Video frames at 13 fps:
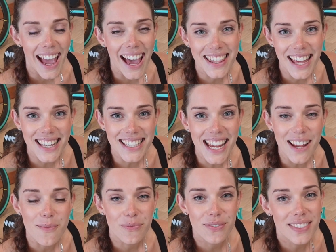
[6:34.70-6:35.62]
And that's it.
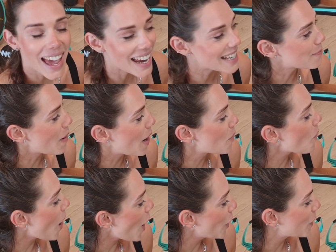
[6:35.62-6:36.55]
That is my
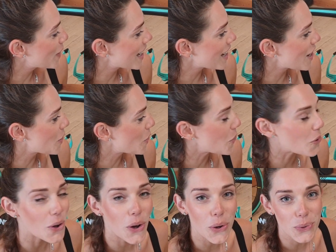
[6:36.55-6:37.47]
Wahoo Kickr
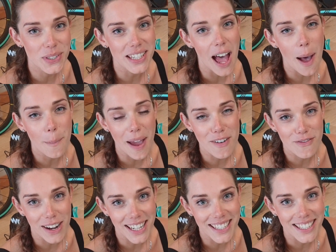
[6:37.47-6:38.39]
Core all set up and
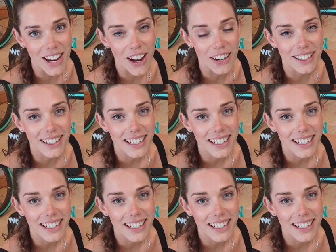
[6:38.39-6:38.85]
ready to go.